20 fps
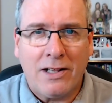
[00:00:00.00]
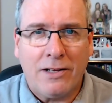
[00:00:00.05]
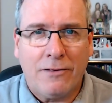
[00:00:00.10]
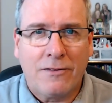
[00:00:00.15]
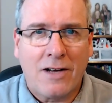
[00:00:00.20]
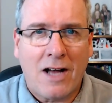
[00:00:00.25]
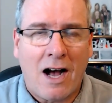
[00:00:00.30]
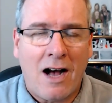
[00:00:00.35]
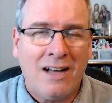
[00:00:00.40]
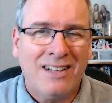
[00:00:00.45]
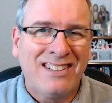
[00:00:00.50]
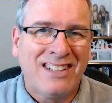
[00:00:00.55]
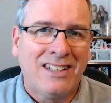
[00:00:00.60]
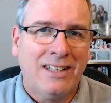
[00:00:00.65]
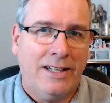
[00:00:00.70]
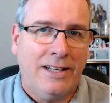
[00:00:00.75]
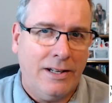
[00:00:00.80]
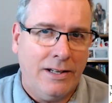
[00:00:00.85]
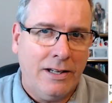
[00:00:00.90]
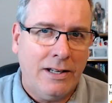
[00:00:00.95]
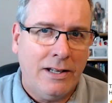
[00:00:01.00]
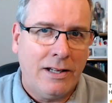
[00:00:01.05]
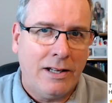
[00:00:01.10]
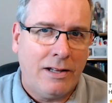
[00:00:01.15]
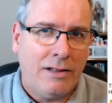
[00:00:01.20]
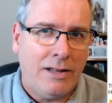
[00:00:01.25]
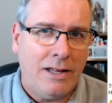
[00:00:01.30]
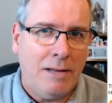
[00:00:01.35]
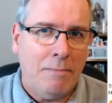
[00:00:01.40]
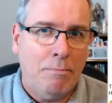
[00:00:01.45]
Gondolin,
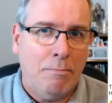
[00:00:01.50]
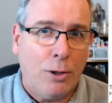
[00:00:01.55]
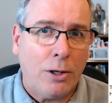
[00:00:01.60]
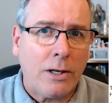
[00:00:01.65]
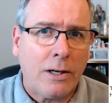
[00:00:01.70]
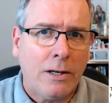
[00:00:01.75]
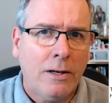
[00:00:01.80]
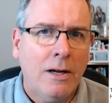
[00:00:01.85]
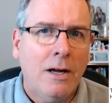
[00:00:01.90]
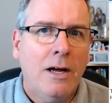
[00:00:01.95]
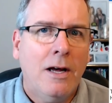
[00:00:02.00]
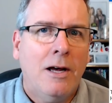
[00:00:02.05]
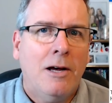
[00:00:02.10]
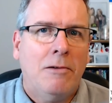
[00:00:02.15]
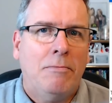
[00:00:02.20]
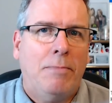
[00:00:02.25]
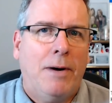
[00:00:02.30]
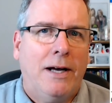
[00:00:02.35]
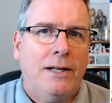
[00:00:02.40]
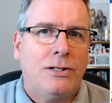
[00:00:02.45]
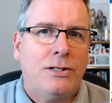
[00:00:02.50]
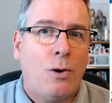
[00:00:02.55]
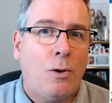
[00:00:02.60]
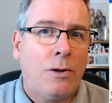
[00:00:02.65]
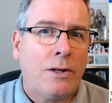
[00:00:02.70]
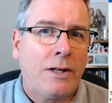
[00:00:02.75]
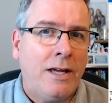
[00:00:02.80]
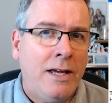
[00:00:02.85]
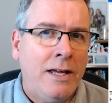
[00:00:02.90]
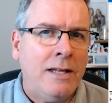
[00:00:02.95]
the book by
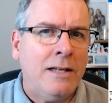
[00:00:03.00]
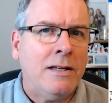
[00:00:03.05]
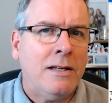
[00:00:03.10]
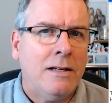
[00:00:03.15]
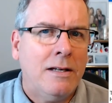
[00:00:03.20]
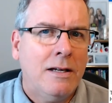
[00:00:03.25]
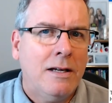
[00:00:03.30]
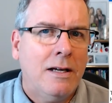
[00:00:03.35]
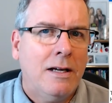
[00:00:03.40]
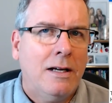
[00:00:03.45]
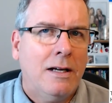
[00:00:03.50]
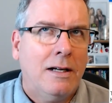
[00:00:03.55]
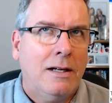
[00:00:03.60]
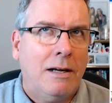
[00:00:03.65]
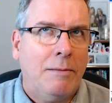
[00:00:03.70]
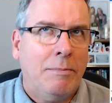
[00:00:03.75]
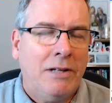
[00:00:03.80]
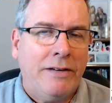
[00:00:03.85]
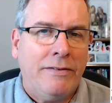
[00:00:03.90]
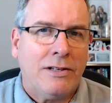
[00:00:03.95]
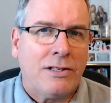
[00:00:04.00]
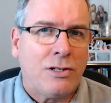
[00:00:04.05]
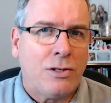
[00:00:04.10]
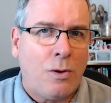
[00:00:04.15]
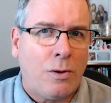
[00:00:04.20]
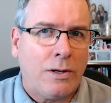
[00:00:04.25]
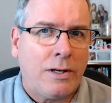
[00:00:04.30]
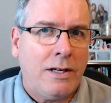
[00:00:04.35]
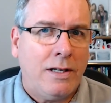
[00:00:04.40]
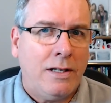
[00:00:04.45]
Tolkien. I believe it's
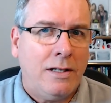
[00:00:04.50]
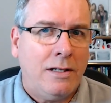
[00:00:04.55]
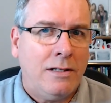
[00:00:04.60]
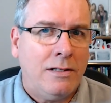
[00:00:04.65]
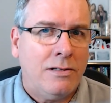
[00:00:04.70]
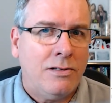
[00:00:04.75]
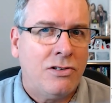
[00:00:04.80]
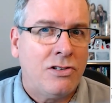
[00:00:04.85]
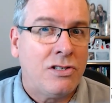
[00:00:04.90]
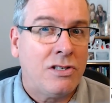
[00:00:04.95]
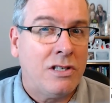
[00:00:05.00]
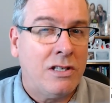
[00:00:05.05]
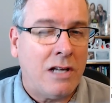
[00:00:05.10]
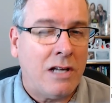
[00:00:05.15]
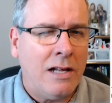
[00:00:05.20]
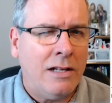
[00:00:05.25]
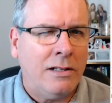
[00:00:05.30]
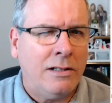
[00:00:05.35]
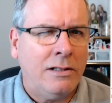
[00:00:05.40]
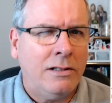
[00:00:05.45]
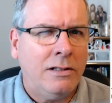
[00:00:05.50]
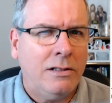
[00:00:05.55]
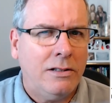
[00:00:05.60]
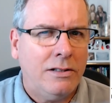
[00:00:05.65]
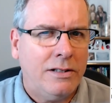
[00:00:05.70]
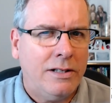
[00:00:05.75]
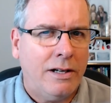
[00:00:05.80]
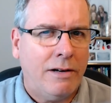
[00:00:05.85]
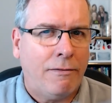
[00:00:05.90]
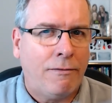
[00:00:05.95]
Tolkien's son
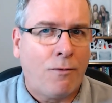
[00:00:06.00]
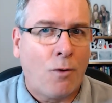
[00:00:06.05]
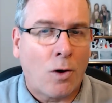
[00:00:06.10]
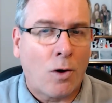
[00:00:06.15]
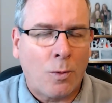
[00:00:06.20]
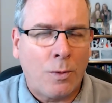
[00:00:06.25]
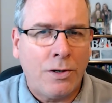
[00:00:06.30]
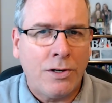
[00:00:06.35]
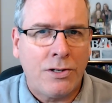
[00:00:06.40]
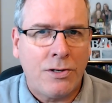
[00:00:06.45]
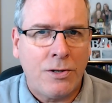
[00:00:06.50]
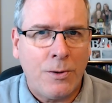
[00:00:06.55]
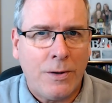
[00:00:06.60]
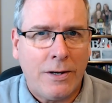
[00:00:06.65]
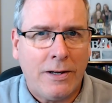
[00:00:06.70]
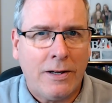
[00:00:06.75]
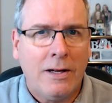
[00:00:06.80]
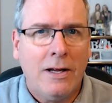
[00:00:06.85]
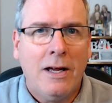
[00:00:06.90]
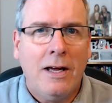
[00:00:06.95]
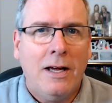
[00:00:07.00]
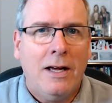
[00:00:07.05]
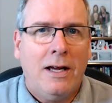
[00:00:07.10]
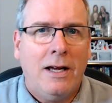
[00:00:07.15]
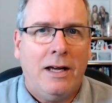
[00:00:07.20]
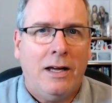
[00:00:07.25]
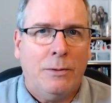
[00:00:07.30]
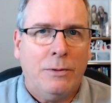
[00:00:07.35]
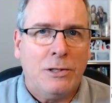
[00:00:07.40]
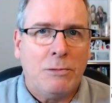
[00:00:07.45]
did a foreword to it.
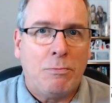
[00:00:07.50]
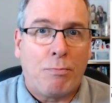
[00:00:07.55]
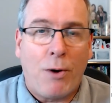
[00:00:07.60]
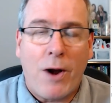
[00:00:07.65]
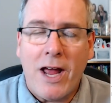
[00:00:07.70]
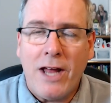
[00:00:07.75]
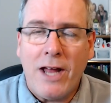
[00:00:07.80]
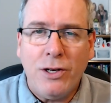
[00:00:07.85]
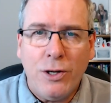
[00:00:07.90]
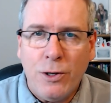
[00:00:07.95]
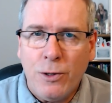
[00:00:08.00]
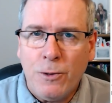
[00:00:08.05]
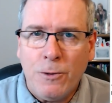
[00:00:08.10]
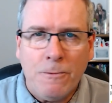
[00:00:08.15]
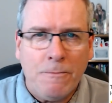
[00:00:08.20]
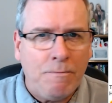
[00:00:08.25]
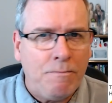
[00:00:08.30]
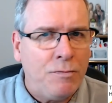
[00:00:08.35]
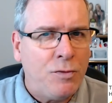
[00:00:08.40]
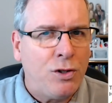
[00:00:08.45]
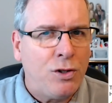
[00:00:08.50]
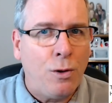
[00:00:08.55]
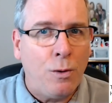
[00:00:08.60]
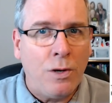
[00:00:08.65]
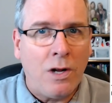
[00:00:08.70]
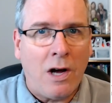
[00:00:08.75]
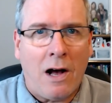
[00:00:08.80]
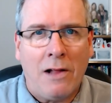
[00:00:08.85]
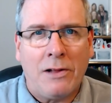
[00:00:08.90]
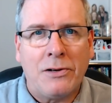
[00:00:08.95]
It was brand new,
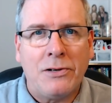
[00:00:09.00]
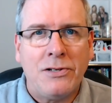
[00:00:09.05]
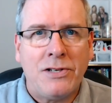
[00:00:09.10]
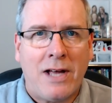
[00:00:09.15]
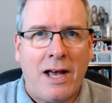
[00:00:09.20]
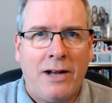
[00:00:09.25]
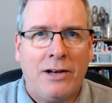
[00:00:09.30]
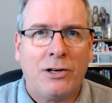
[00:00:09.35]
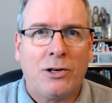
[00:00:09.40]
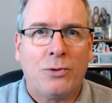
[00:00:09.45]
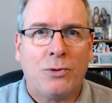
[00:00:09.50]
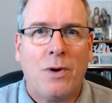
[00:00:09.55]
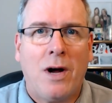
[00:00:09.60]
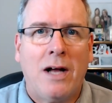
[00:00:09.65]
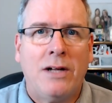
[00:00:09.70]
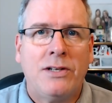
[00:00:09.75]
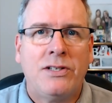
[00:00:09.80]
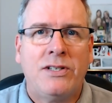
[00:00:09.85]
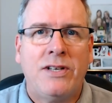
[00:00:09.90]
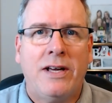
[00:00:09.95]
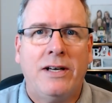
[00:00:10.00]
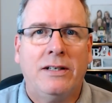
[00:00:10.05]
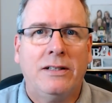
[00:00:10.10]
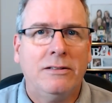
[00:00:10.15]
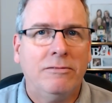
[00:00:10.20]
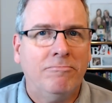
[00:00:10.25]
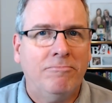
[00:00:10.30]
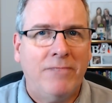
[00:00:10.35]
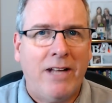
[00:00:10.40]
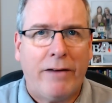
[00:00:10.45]
$2 at a garage
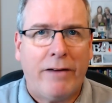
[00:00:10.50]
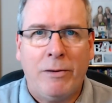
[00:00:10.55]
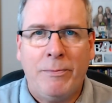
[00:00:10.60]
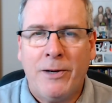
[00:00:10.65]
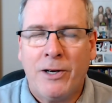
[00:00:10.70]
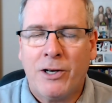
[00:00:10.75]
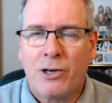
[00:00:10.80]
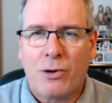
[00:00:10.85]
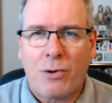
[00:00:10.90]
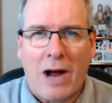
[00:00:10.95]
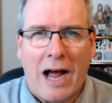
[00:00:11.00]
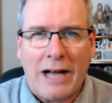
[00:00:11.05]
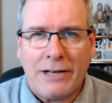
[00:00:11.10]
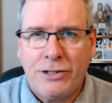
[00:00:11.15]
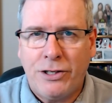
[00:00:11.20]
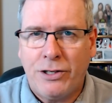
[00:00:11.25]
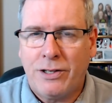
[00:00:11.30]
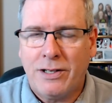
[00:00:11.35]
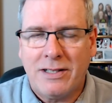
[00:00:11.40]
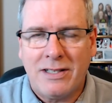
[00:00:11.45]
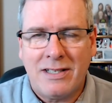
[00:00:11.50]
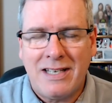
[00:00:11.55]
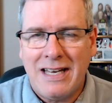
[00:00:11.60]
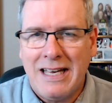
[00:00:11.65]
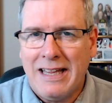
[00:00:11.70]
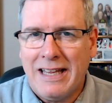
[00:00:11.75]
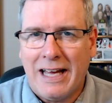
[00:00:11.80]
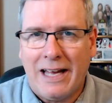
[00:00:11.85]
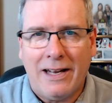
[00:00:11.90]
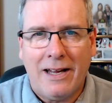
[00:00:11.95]
sale. Never been cracked. You could see
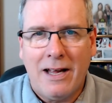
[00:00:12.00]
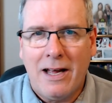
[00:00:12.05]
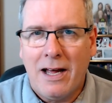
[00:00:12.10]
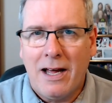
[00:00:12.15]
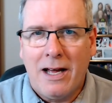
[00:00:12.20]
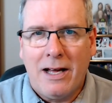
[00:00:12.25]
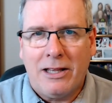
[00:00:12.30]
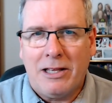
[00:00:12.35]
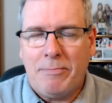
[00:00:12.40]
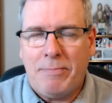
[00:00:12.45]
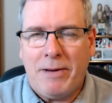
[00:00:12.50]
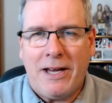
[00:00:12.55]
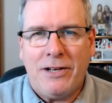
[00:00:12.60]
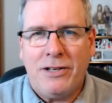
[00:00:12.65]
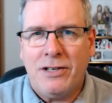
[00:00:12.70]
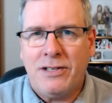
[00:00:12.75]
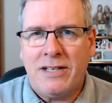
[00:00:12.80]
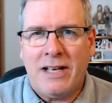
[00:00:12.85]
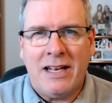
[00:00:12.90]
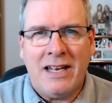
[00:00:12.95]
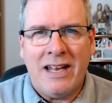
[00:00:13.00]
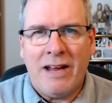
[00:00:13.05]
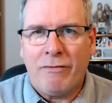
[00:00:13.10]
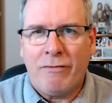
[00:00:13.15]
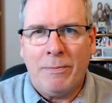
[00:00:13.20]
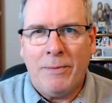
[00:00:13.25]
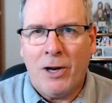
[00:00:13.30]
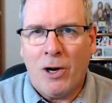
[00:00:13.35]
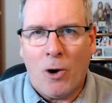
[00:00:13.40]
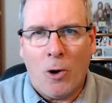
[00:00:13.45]
that the pages had never
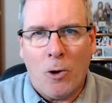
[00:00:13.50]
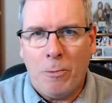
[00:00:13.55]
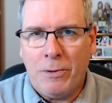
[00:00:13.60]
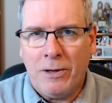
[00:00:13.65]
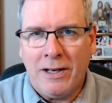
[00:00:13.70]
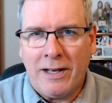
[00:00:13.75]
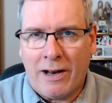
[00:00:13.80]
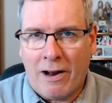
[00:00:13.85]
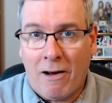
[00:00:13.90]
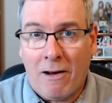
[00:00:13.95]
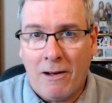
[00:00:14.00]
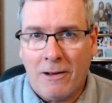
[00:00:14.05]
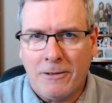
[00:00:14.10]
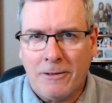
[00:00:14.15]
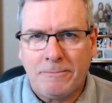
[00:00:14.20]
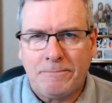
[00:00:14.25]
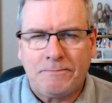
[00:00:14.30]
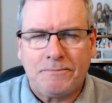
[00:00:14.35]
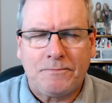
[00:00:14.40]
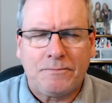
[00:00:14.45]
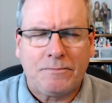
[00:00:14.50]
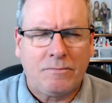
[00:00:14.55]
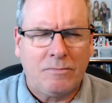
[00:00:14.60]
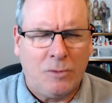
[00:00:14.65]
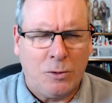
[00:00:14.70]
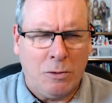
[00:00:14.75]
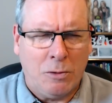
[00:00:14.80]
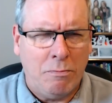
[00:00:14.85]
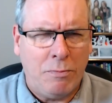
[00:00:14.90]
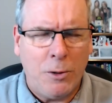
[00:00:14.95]
been opened at all. It was
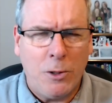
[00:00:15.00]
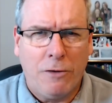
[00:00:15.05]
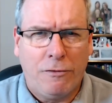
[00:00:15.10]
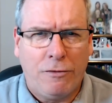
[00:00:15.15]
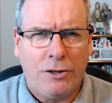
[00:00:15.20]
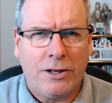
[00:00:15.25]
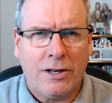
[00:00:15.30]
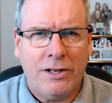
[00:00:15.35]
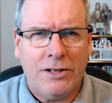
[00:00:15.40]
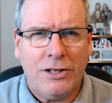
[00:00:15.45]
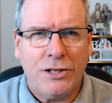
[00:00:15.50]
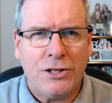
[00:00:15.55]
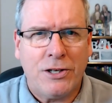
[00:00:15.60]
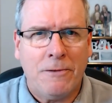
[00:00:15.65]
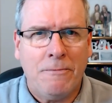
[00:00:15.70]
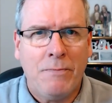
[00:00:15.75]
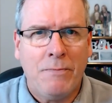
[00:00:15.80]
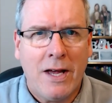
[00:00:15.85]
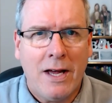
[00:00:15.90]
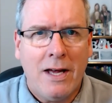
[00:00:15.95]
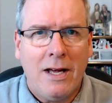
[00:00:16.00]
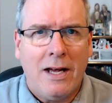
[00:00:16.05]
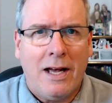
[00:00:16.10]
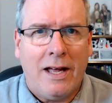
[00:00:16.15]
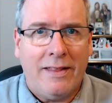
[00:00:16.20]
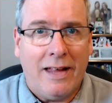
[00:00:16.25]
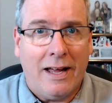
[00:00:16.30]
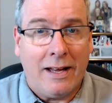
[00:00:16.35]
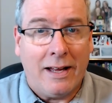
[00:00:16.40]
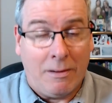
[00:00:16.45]
in beautiful condition, and
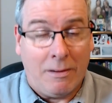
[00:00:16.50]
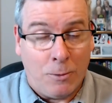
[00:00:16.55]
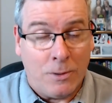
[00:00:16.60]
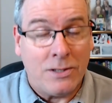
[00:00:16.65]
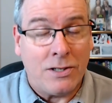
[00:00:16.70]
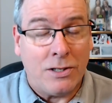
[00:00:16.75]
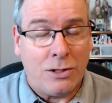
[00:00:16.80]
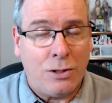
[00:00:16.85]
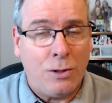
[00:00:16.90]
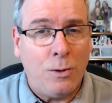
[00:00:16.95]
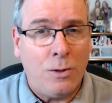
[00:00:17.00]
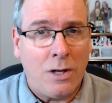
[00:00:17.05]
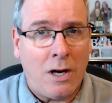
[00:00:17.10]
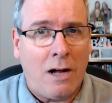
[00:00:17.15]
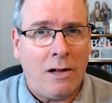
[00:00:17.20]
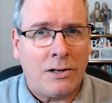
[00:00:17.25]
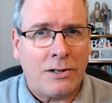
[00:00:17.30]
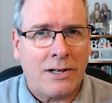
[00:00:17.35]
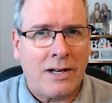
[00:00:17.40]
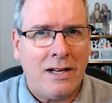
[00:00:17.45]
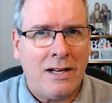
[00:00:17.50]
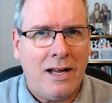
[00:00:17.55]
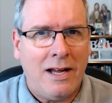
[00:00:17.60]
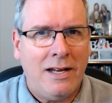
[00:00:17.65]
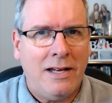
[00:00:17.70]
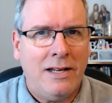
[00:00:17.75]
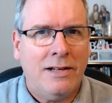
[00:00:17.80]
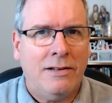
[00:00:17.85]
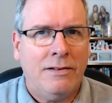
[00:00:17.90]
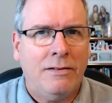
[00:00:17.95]
that was a $2
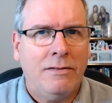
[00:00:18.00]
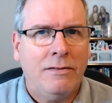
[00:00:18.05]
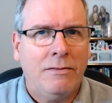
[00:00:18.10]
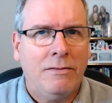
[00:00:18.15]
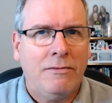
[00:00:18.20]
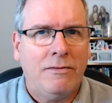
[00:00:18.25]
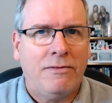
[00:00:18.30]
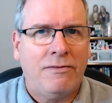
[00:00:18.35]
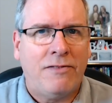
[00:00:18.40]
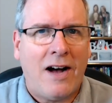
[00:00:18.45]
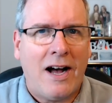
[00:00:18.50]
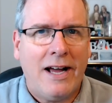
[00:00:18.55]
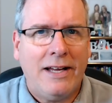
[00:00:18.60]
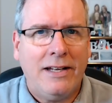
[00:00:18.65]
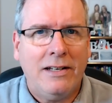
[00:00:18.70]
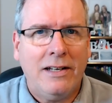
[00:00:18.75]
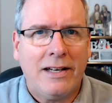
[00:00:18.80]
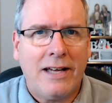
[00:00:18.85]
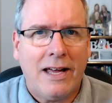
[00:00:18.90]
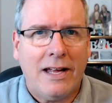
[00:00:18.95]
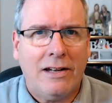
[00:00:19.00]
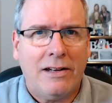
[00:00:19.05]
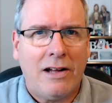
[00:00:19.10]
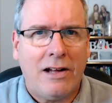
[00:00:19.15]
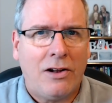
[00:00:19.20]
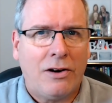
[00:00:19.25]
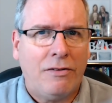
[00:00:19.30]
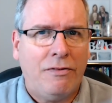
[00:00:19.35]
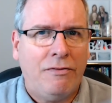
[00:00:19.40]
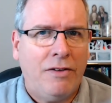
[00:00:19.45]
Canadian find. Again,
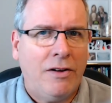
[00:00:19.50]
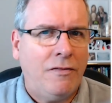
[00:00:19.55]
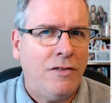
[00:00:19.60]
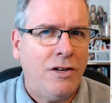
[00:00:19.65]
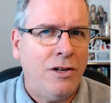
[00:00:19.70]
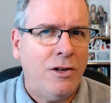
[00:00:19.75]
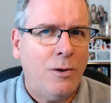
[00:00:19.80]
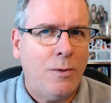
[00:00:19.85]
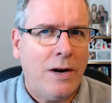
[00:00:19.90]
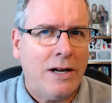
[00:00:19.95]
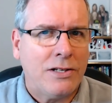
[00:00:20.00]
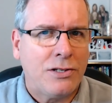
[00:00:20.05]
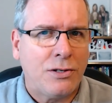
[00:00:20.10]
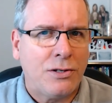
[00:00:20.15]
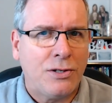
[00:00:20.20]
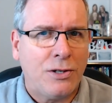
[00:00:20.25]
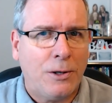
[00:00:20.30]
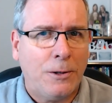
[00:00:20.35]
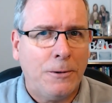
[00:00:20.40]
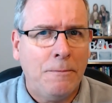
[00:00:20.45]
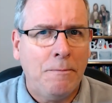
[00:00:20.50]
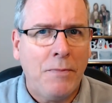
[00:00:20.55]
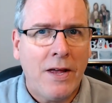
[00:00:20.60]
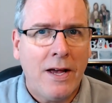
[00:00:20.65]
$1.50 US or so.